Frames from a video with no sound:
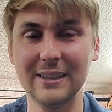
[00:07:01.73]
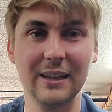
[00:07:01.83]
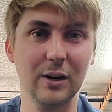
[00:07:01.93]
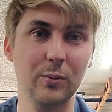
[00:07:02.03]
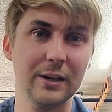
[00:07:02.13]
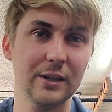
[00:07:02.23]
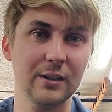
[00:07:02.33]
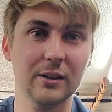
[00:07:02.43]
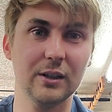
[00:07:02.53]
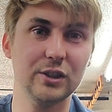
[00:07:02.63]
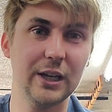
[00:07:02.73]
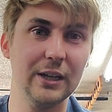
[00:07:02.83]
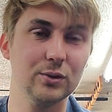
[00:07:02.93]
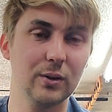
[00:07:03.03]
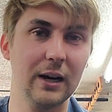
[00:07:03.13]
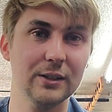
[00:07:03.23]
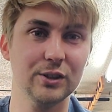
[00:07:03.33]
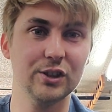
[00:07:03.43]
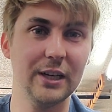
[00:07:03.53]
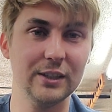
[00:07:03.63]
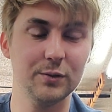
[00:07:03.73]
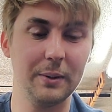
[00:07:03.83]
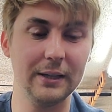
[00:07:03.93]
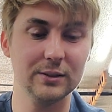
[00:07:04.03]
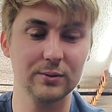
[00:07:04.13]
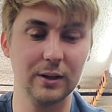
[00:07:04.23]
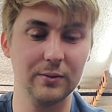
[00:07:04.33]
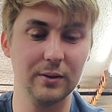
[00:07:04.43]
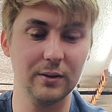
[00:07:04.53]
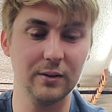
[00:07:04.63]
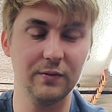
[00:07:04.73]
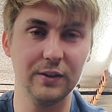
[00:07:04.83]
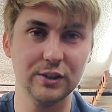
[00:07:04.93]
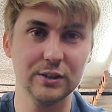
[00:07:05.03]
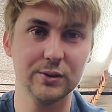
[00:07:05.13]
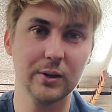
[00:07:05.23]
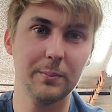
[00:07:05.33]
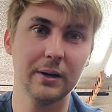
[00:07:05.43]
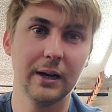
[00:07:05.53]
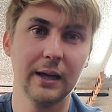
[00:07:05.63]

and they don't want to change rods or change baits throughout the fishing trip.